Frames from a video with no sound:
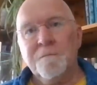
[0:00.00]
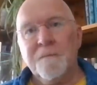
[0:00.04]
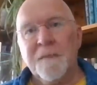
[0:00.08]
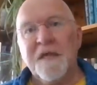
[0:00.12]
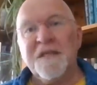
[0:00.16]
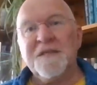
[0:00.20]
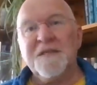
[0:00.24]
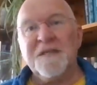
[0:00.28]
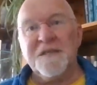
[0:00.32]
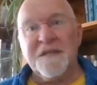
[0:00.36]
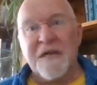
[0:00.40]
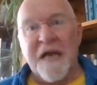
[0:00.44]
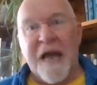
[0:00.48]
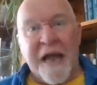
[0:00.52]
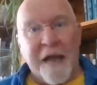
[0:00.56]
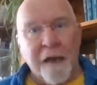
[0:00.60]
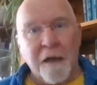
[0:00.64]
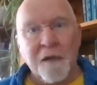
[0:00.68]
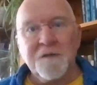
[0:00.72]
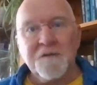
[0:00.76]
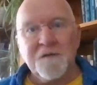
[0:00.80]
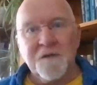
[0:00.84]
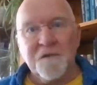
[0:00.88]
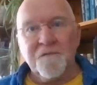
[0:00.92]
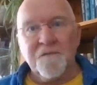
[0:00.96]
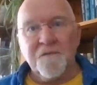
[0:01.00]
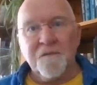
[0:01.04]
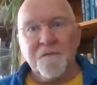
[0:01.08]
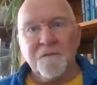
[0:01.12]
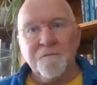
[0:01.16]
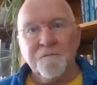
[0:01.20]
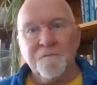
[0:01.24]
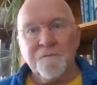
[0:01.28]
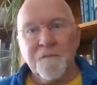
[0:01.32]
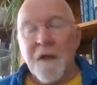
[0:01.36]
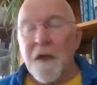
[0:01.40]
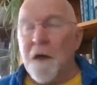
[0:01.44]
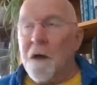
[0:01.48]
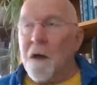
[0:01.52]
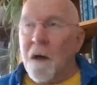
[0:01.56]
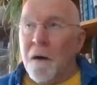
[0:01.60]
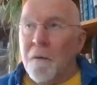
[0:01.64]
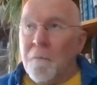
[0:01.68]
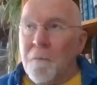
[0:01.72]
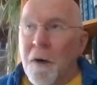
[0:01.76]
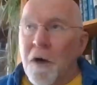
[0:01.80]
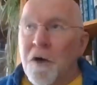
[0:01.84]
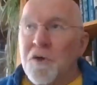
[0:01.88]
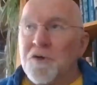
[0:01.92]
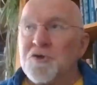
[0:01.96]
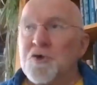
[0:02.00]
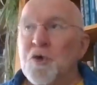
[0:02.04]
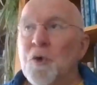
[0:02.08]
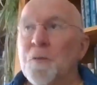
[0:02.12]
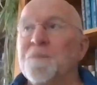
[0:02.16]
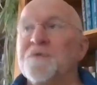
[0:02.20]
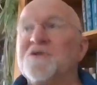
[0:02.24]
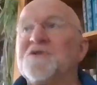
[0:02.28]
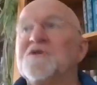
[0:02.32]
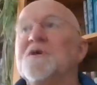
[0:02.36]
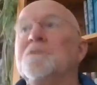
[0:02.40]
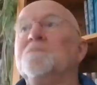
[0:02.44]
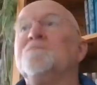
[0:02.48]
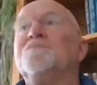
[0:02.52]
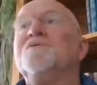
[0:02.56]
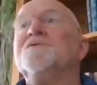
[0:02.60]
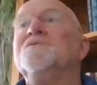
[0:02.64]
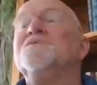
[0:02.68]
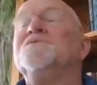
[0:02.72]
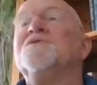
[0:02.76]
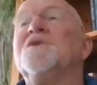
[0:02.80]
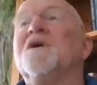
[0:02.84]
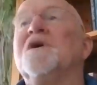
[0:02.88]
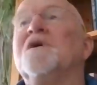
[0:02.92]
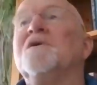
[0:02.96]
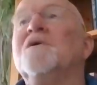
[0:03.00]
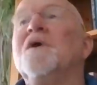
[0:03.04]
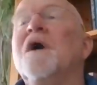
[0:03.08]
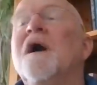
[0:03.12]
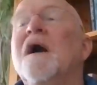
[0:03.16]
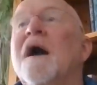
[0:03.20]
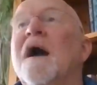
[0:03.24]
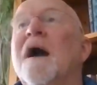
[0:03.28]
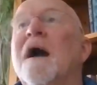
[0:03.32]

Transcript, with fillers: it is active. Mars opposite Pluto